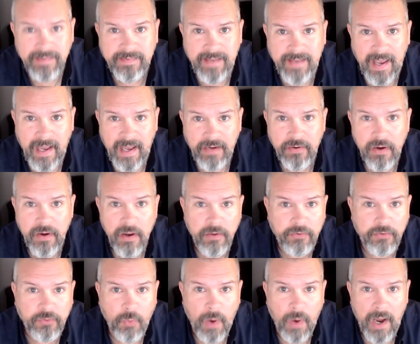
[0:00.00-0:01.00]
dead
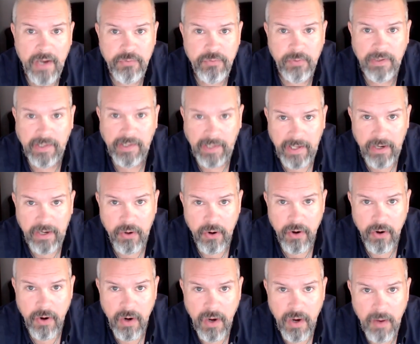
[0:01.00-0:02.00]
squadron
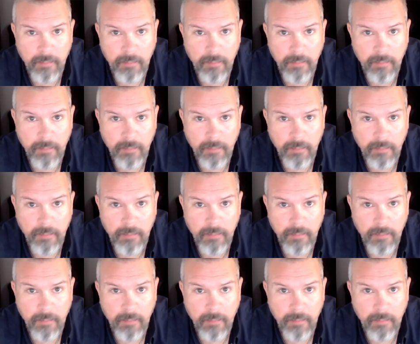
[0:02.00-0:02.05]
leader,